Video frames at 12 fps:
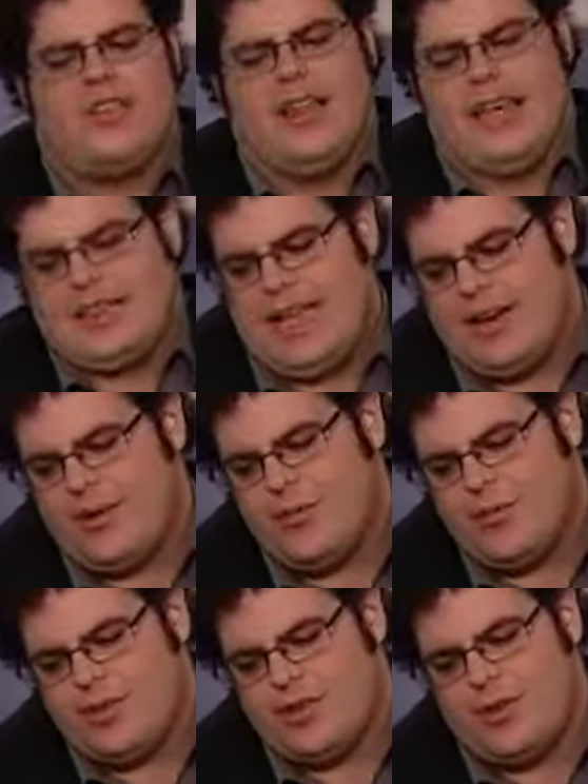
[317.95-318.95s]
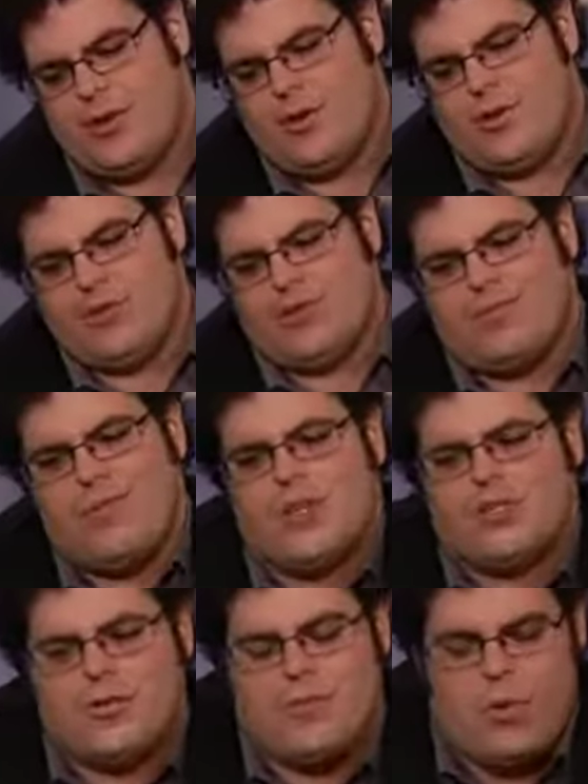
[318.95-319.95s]
like that. It was
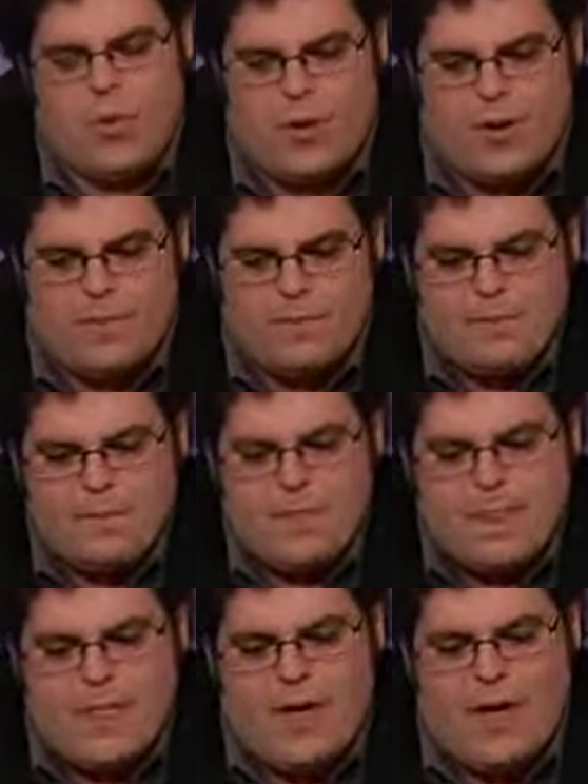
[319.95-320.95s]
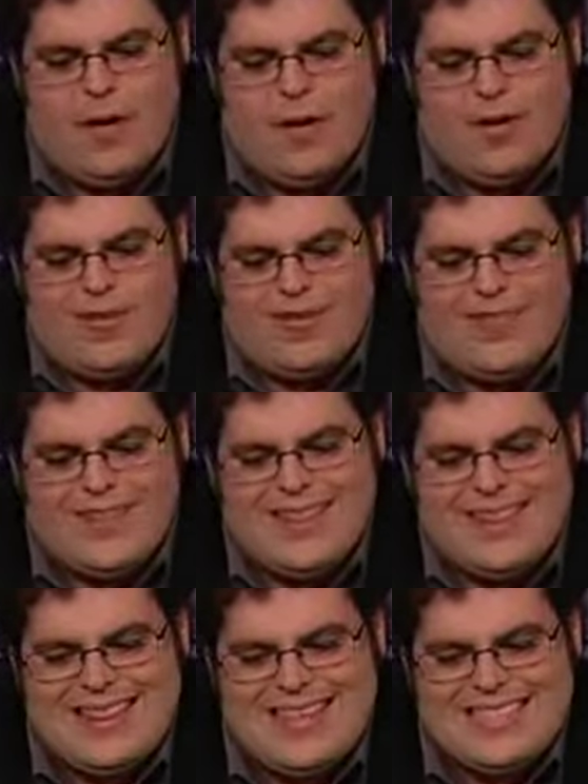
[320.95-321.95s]
much more of
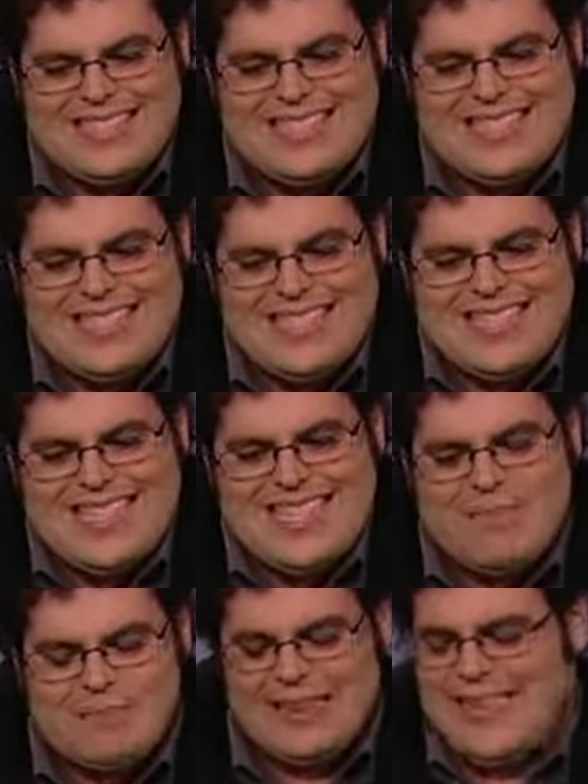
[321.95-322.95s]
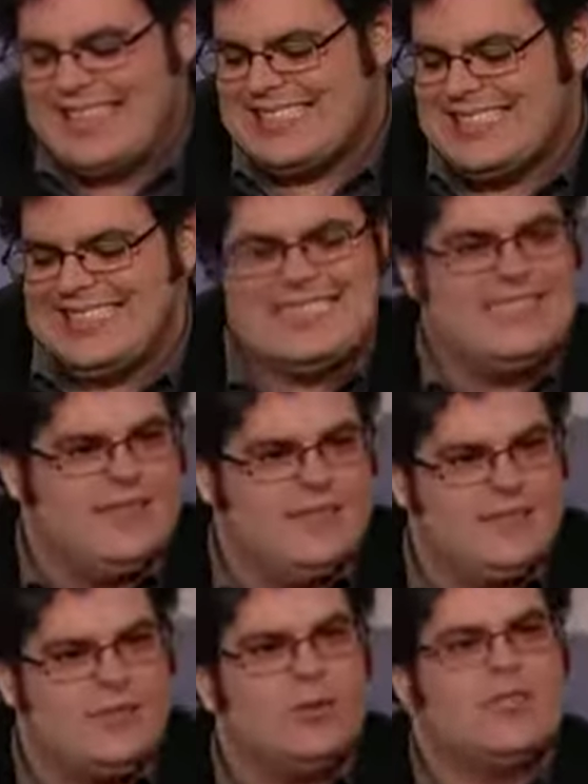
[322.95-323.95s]
this planting
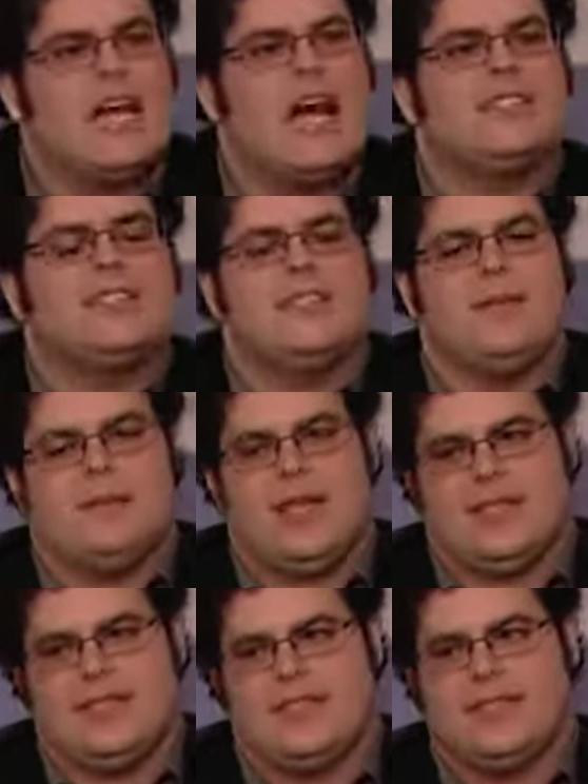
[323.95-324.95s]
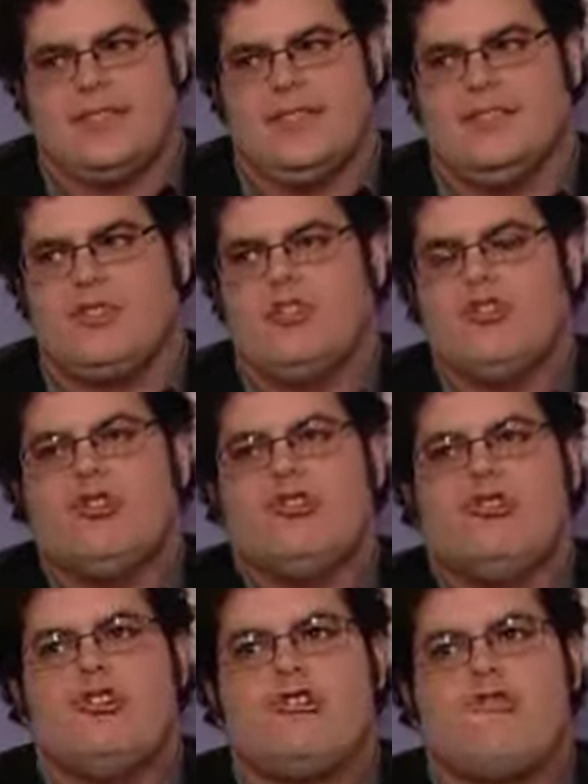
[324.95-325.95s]
seeds. It was constantly planting seeds.
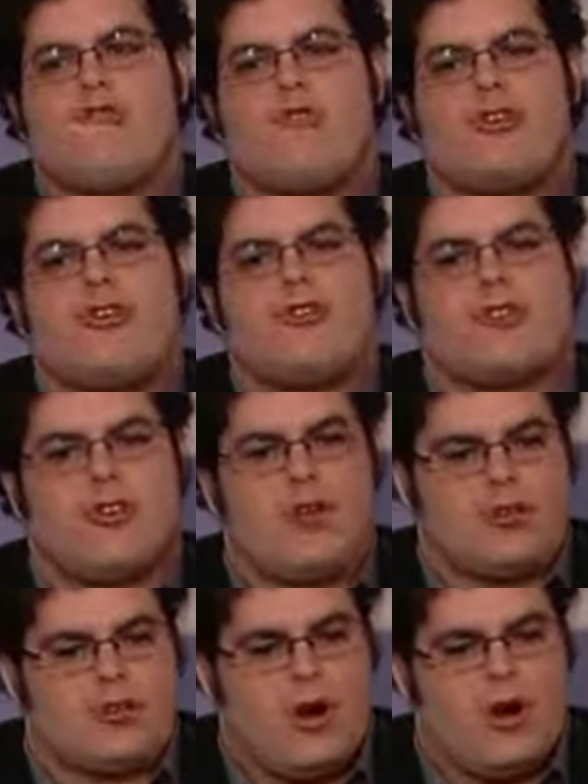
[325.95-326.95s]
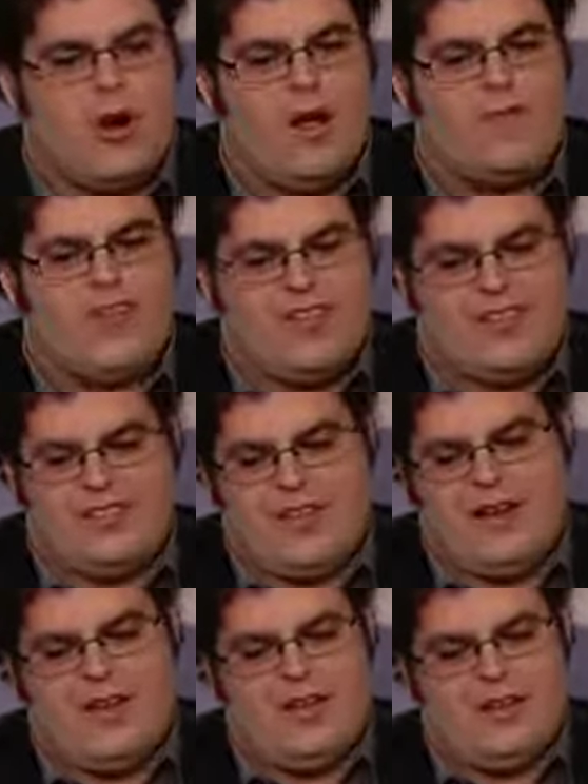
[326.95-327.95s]
You know, 4 years ago it started off, as I
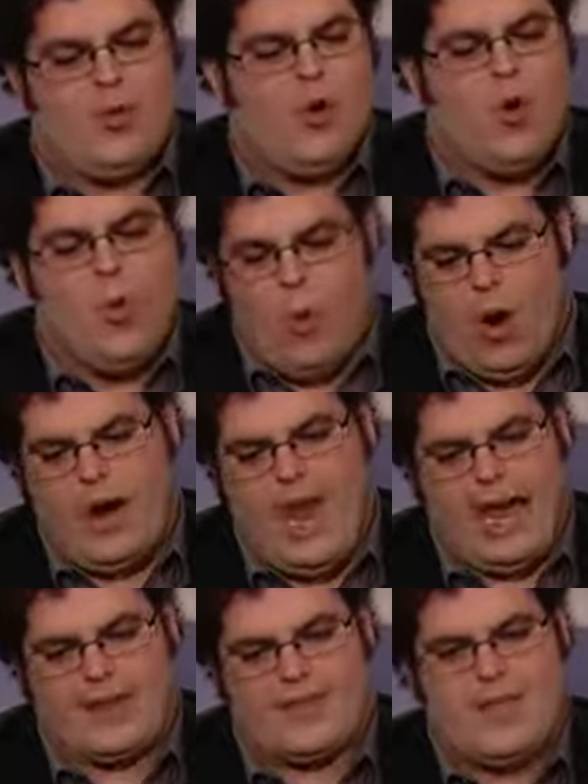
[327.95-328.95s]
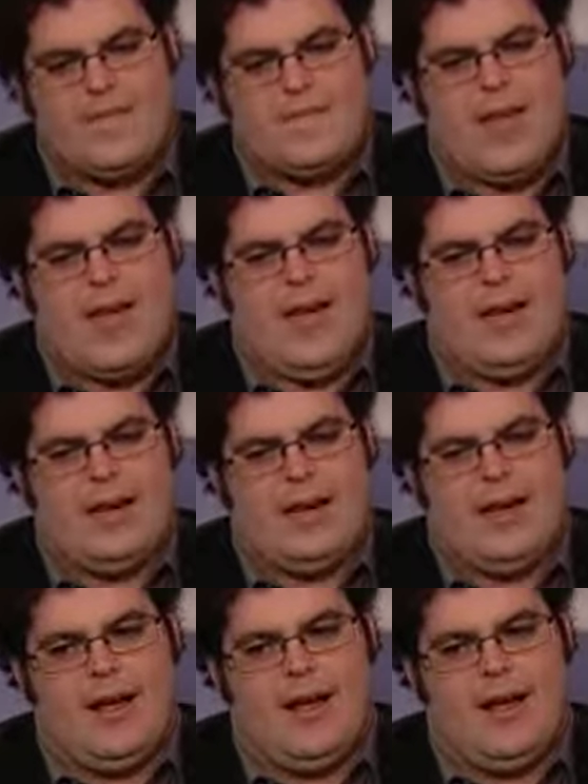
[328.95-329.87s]
said, as one act, and